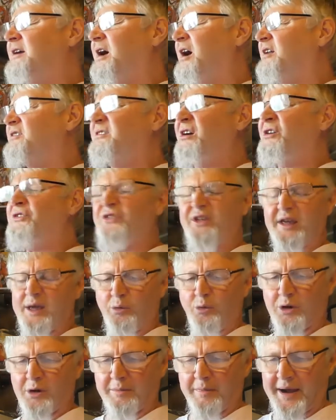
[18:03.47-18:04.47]
don't think he
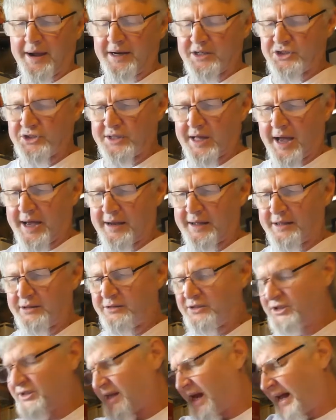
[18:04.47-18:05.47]
would have made a starter.
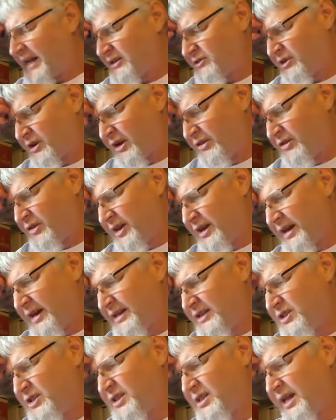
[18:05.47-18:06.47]
Starters, I don't think are
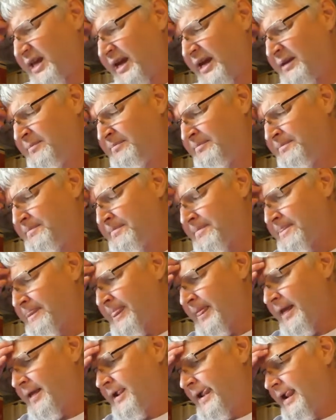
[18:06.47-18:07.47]
his thing.
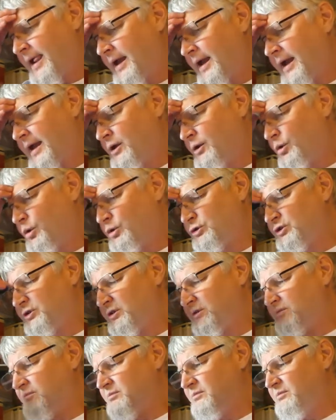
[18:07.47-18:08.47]
And of course,
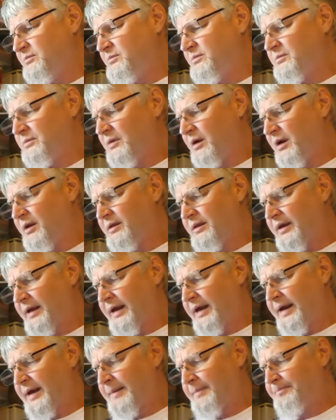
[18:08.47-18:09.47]

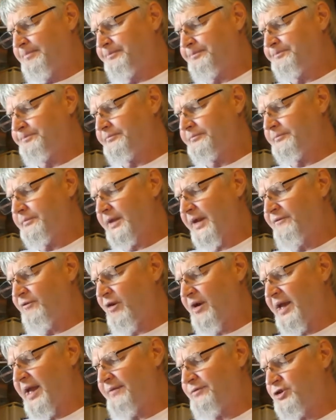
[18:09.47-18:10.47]
if
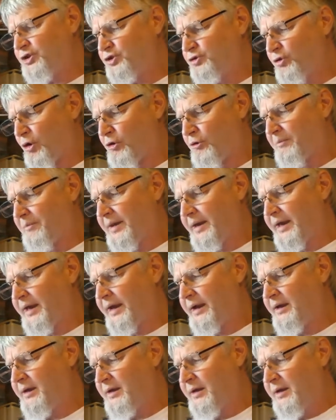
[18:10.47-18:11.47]
I have a strong
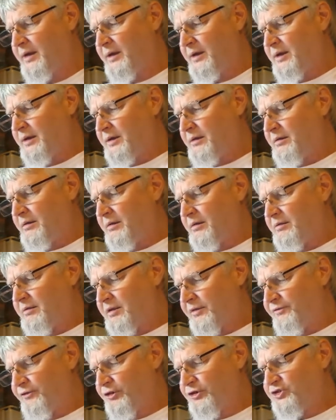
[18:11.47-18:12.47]
beer,
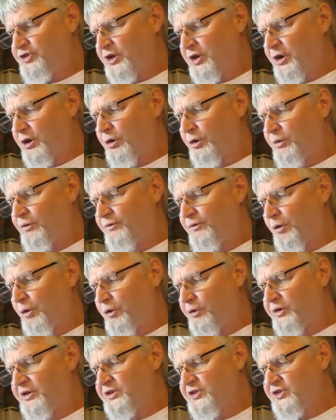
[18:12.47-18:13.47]
the first thing I look
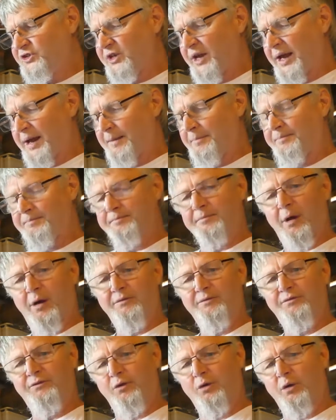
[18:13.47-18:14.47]
for is
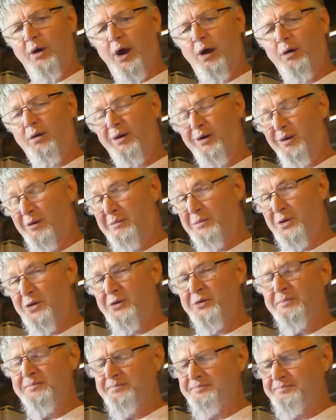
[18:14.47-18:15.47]
for alcohol burn.